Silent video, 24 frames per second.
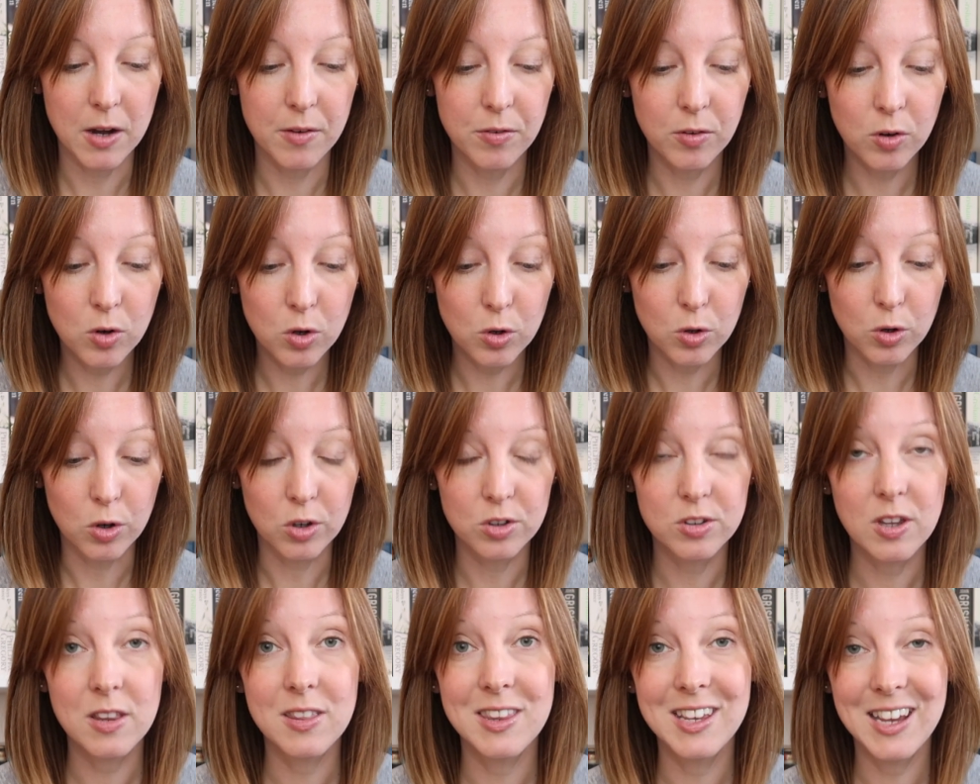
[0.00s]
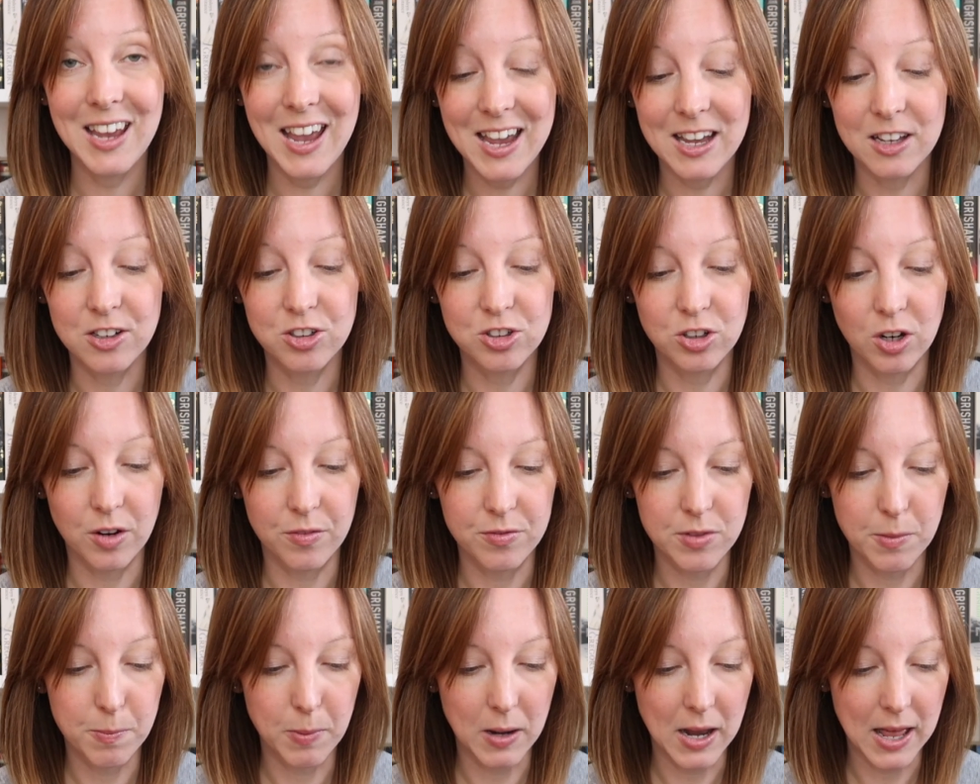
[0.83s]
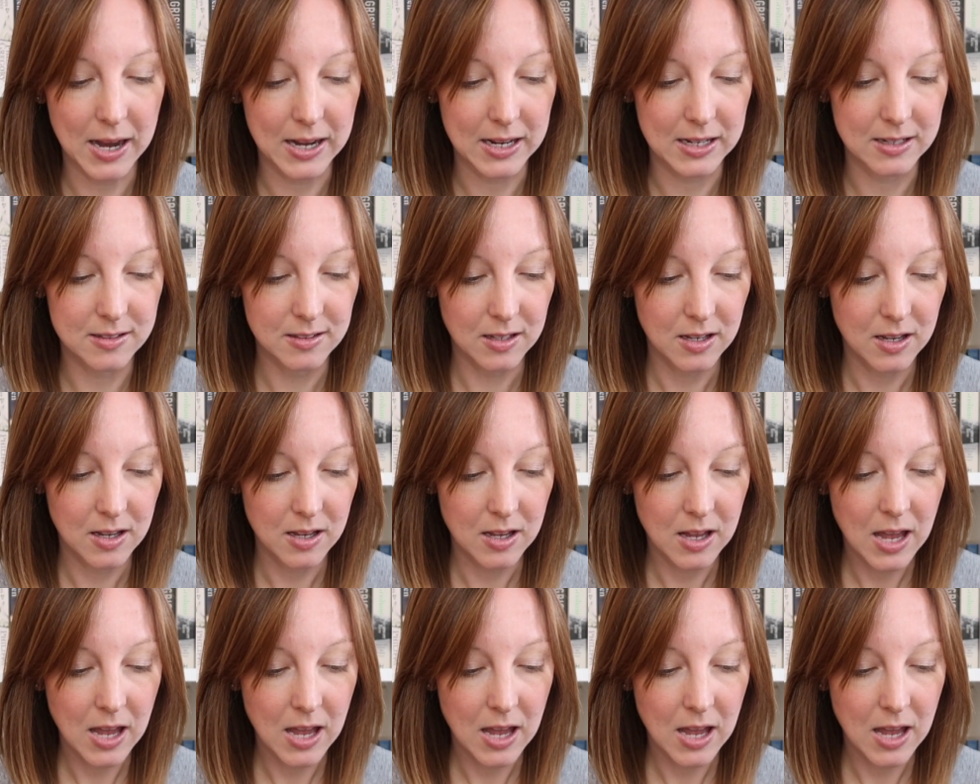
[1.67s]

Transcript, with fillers: and of course the edge of the planet.